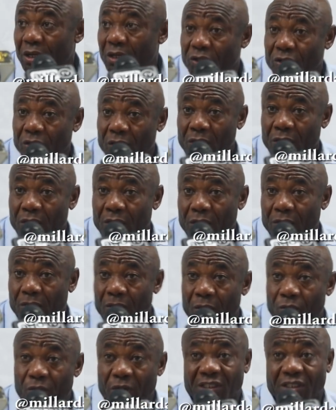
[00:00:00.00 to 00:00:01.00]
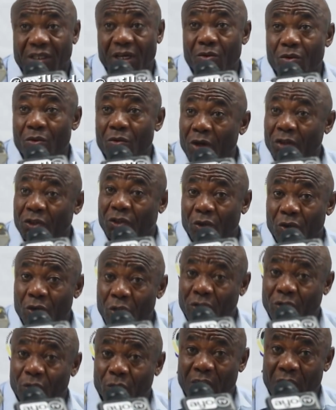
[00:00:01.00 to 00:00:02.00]
So when we say we want to
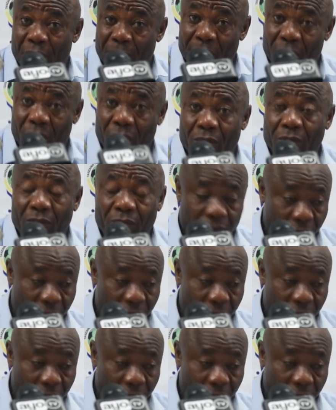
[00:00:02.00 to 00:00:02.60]
go to Cameroon,